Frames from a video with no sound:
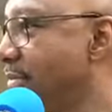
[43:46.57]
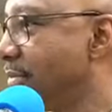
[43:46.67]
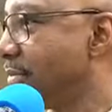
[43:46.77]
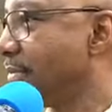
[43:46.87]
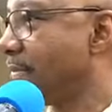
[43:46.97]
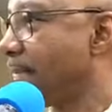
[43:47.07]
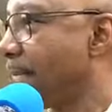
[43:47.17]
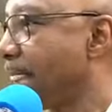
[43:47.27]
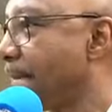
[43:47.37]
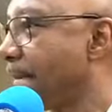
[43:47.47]
the sheep are
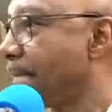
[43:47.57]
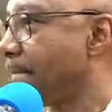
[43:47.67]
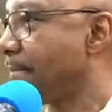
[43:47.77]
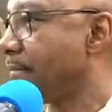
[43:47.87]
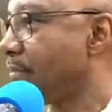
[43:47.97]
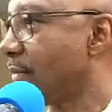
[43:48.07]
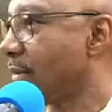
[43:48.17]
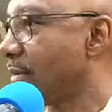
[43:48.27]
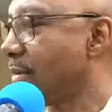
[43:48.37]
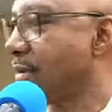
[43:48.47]
going to be confused
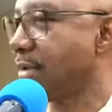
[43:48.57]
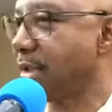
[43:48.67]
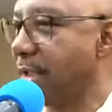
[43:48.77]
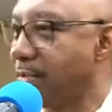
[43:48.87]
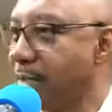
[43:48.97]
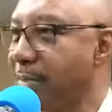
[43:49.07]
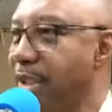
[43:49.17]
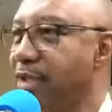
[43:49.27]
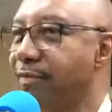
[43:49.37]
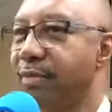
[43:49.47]
Sheep will
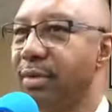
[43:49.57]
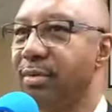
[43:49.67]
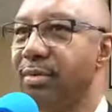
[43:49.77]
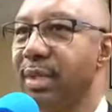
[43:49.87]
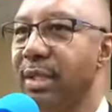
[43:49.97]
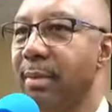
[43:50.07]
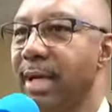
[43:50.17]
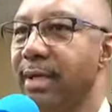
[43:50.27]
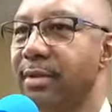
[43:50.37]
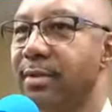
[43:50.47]
be confused.
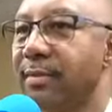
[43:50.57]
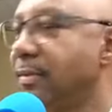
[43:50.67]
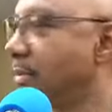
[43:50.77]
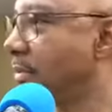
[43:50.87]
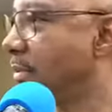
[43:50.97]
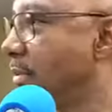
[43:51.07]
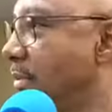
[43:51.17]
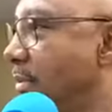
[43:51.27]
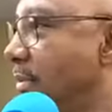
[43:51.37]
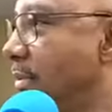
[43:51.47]
Anybody else? Well, the, leader,
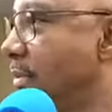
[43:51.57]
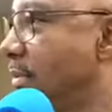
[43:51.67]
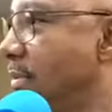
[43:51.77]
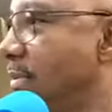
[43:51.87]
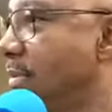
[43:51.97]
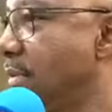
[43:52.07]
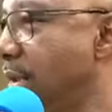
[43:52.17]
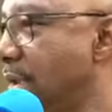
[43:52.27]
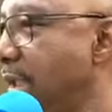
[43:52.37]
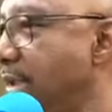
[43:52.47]
the
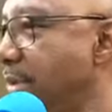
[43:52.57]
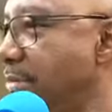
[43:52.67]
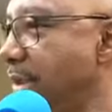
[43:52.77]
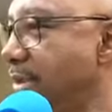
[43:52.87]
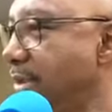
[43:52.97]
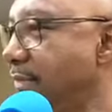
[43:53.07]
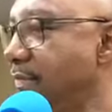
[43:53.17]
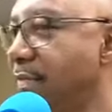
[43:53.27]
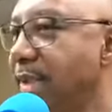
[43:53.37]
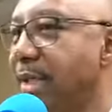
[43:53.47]
leader is missing.
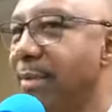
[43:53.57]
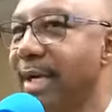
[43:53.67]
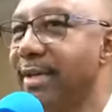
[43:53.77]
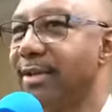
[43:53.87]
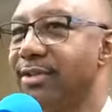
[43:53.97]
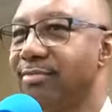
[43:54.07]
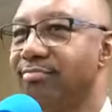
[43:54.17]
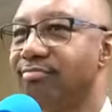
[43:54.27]
Anybody else?